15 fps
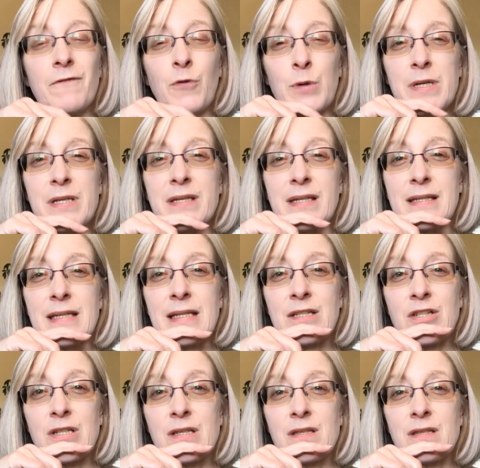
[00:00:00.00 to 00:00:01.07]
46
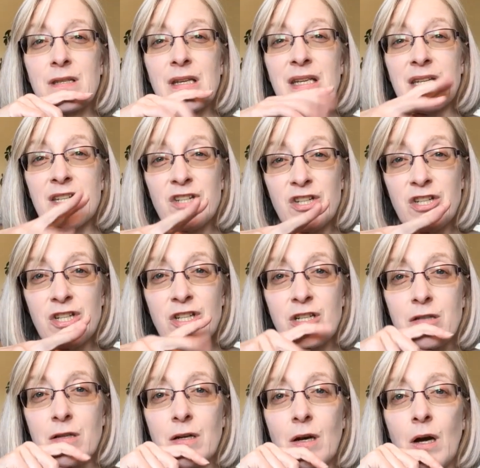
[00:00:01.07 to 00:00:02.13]
inches-ish
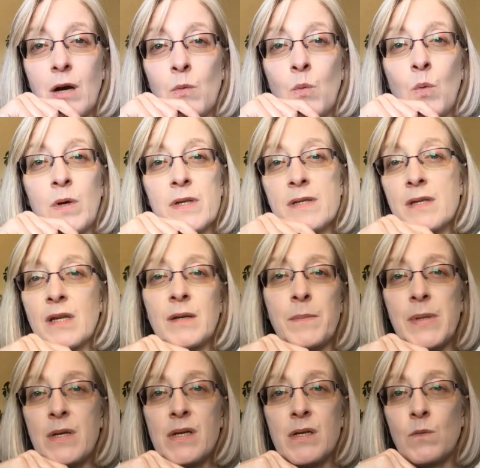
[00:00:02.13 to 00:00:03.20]
was going to
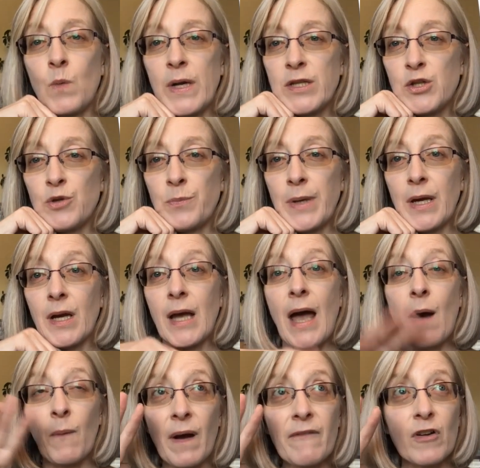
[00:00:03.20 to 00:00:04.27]
be way too big.
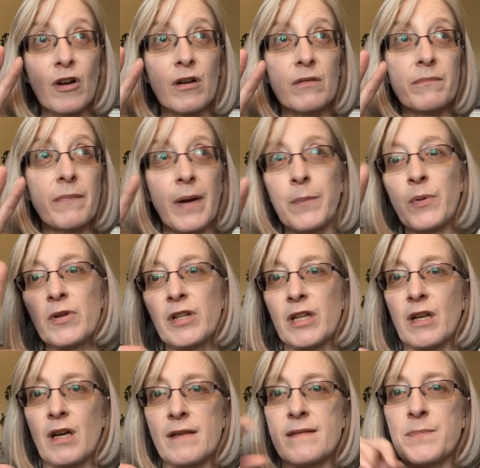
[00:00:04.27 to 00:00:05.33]
However, my
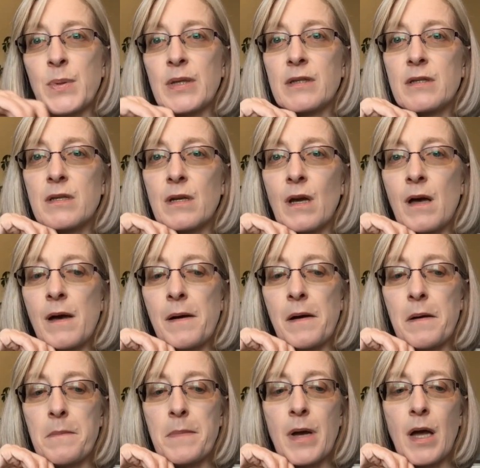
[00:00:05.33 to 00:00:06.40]
brilliant husband
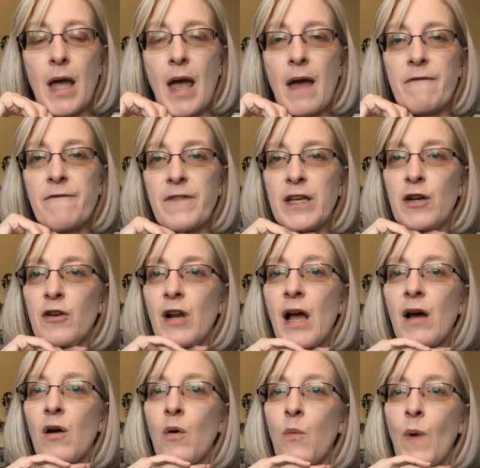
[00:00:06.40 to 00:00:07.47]
figured
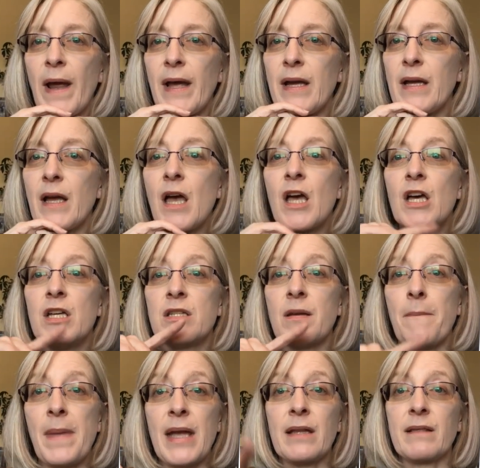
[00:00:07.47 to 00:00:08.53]
out a way to
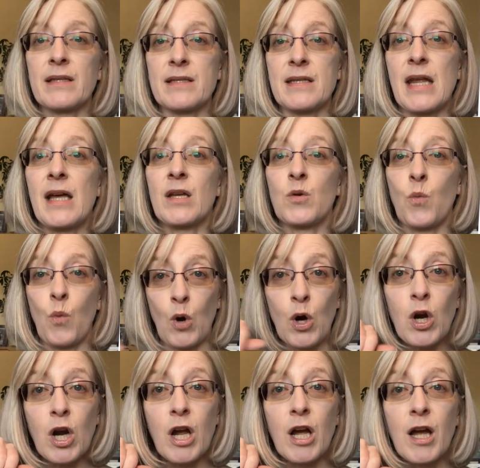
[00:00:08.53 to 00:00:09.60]
make the stand
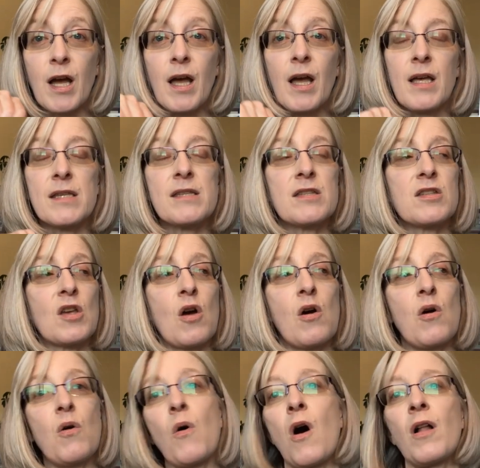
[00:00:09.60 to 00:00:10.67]
work.
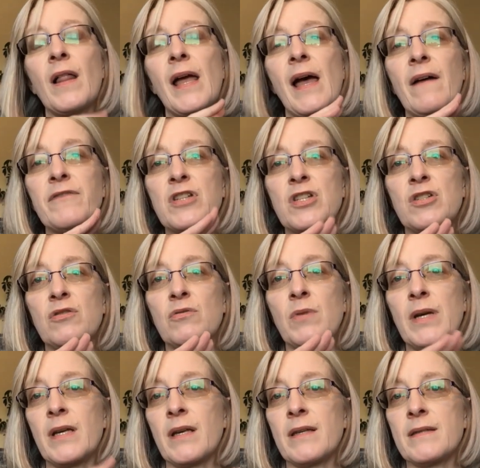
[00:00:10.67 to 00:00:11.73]
So all I have to do
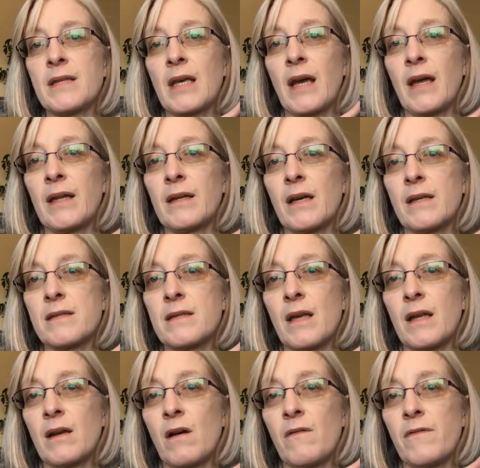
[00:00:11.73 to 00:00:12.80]
is get a
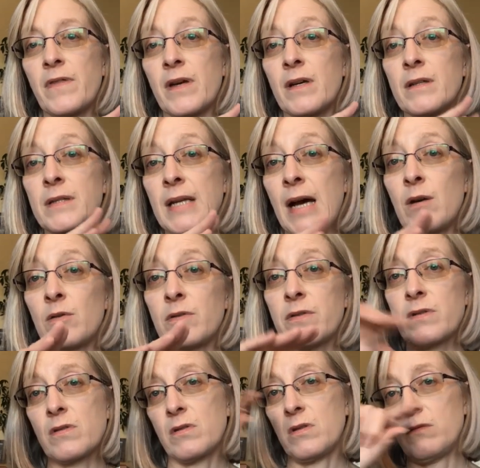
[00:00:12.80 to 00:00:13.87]
set of the
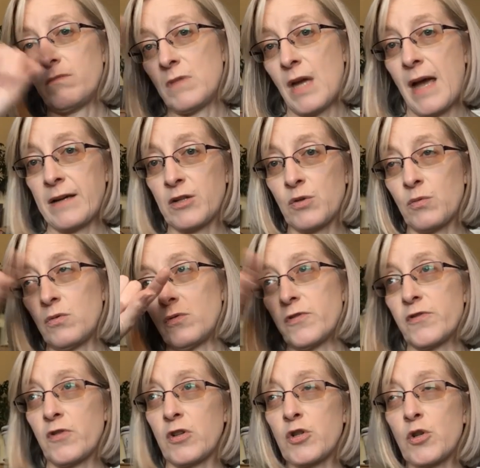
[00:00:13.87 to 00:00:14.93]
dowels, the actual
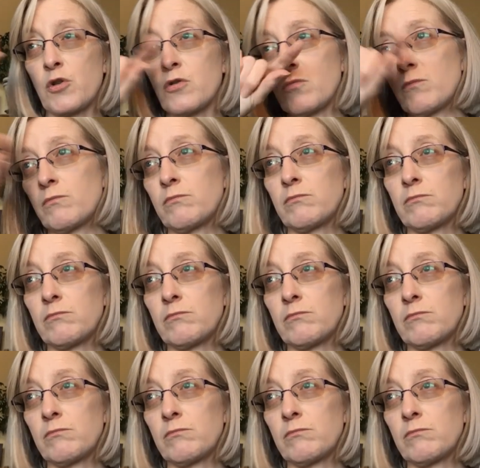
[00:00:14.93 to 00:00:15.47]
stretcher